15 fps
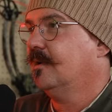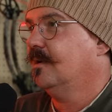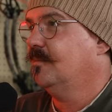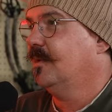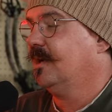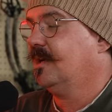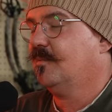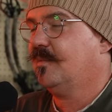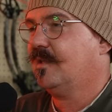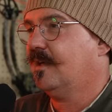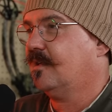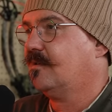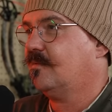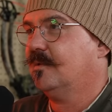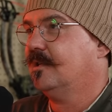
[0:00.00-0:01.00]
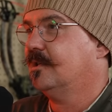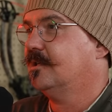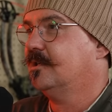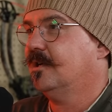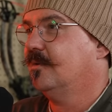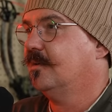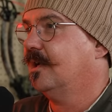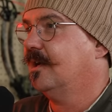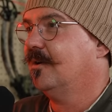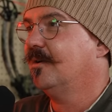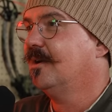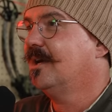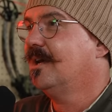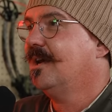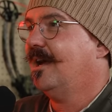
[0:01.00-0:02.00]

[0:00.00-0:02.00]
I'm like obsessed with this show now. Mm -hmm.